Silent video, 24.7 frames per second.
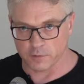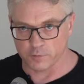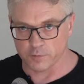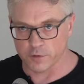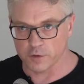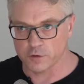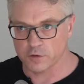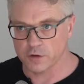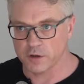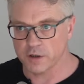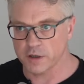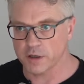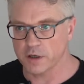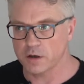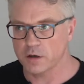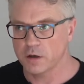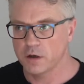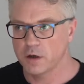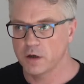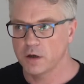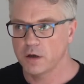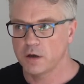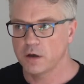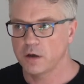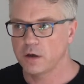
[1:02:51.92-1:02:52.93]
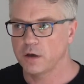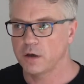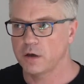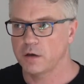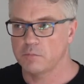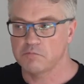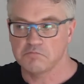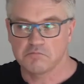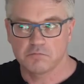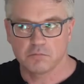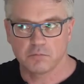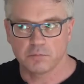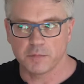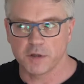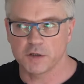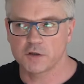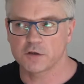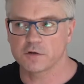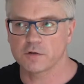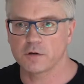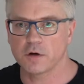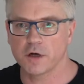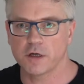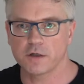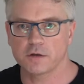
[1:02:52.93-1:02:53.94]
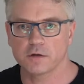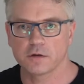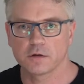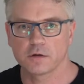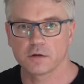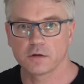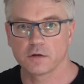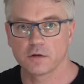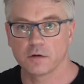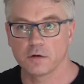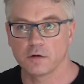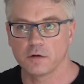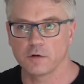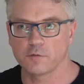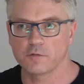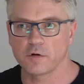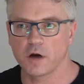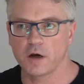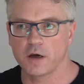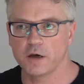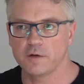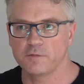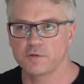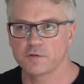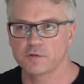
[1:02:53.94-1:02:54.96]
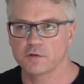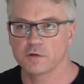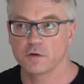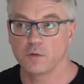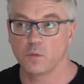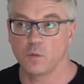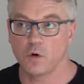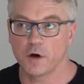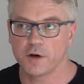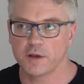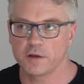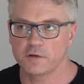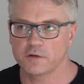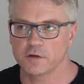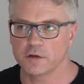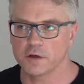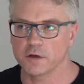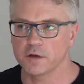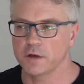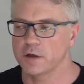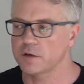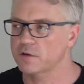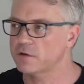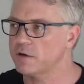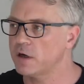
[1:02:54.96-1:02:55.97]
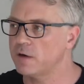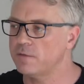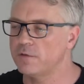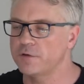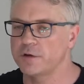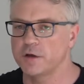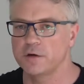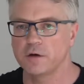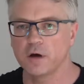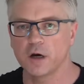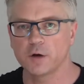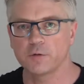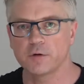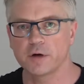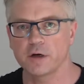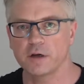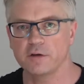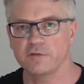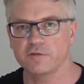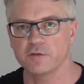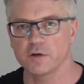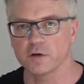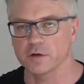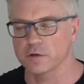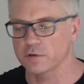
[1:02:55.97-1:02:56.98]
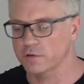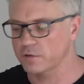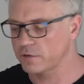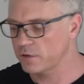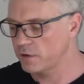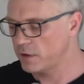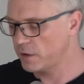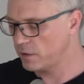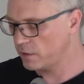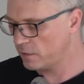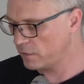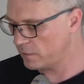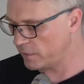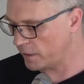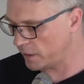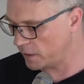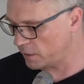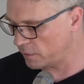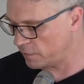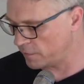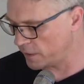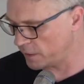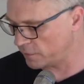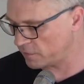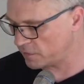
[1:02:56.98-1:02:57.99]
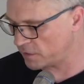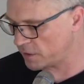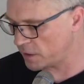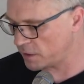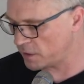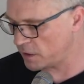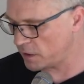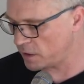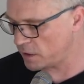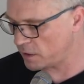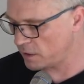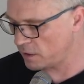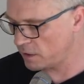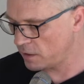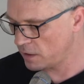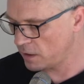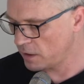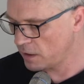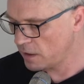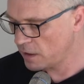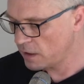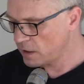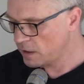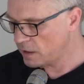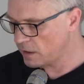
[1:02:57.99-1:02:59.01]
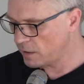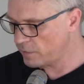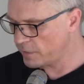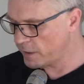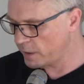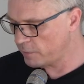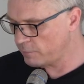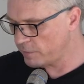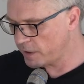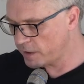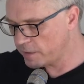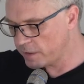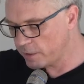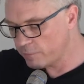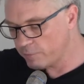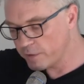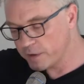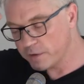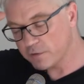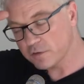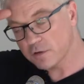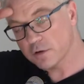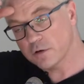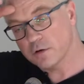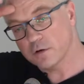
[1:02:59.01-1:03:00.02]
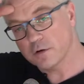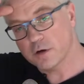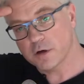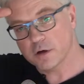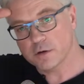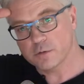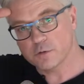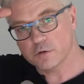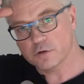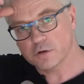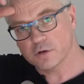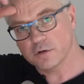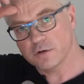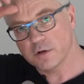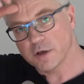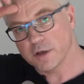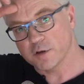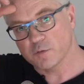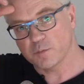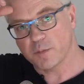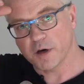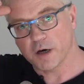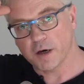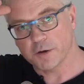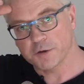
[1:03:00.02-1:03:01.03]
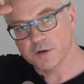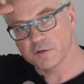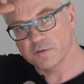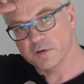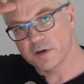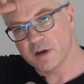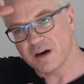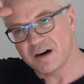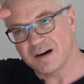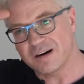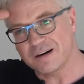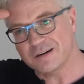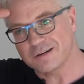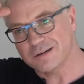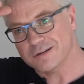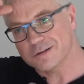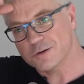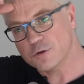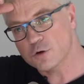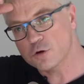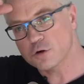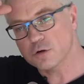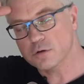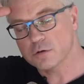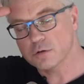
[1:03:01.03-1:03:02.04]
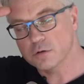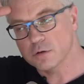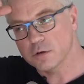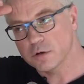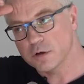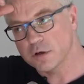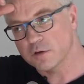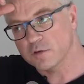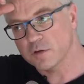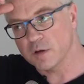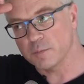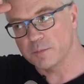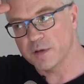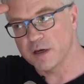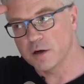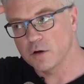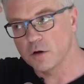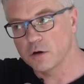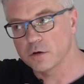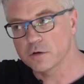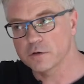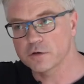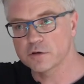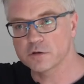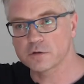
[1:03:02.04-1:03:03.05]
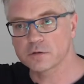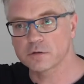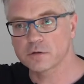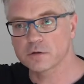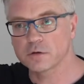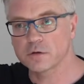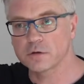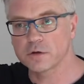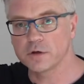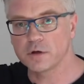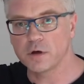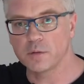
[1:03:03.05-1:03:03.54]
originally. Meteorite arrives. What is it? It's covered in hieroglyphics. They study it, and they reach the conclusion it's part of an arch. It belonged to